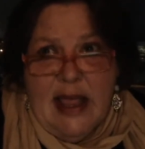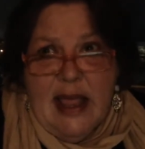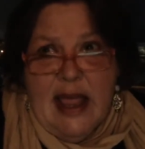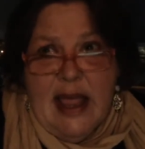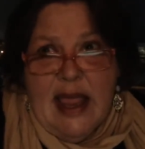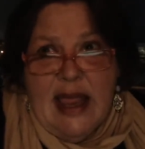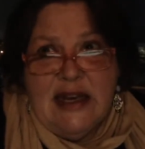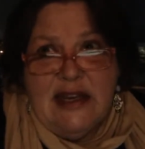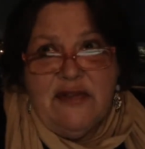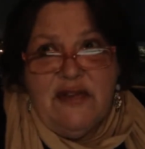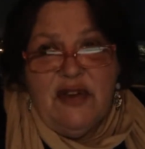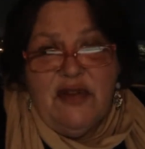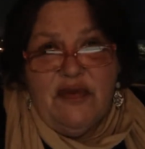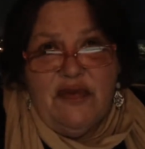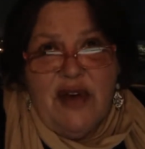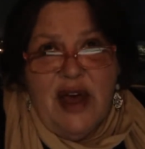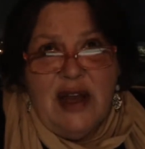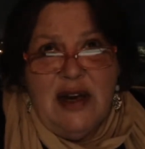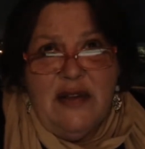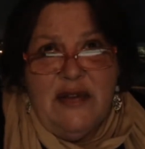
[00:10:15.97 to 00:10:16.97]
And if you
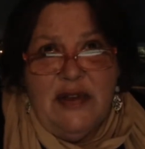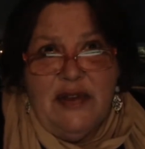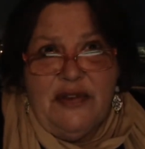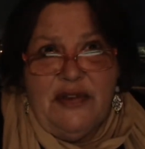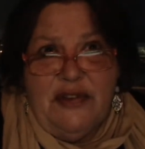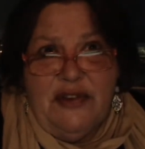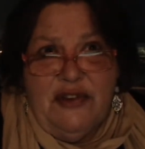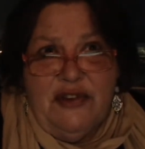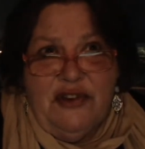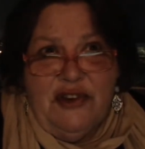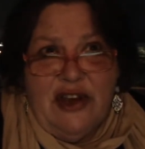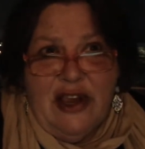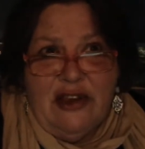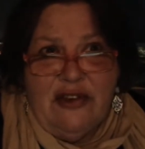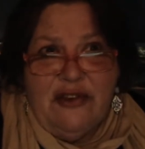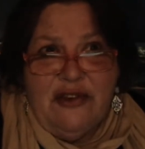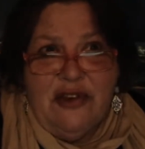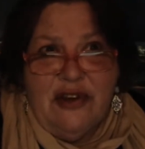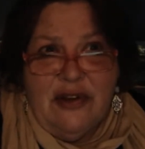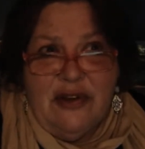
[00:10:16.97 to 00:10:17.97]
follow those
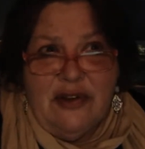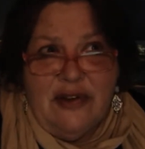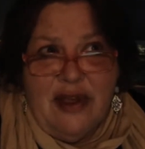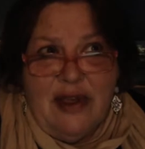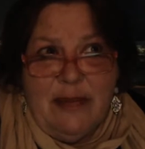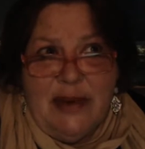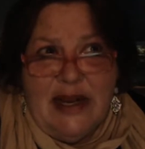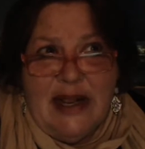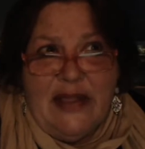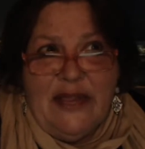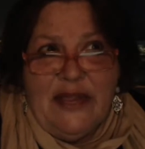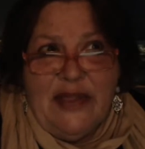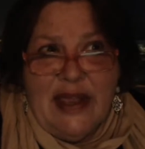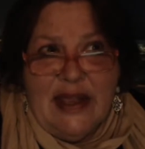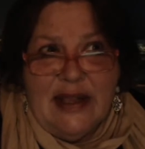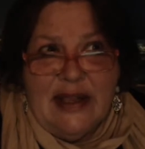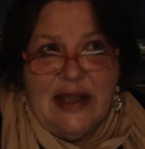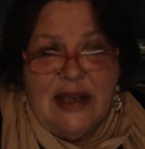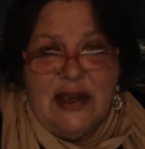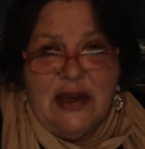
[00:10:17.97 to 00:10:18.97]
suggestions, I think
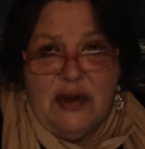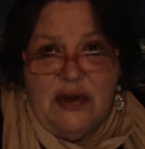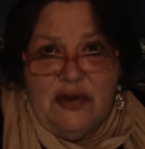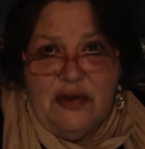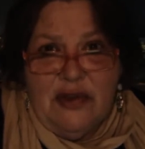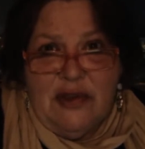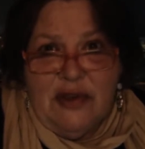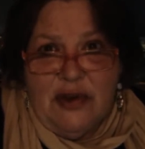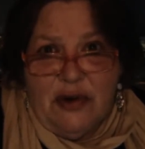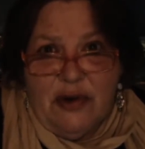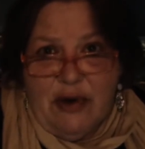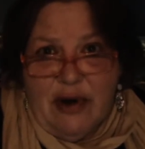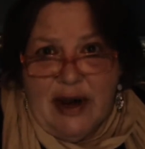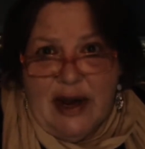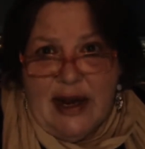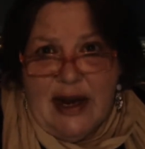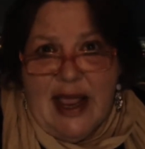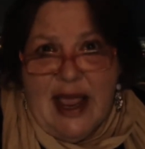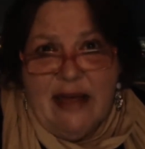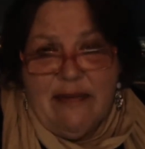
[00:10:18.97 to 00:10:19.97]
that using the
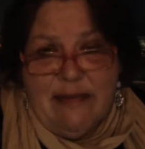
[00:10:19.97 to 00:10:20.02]
crate,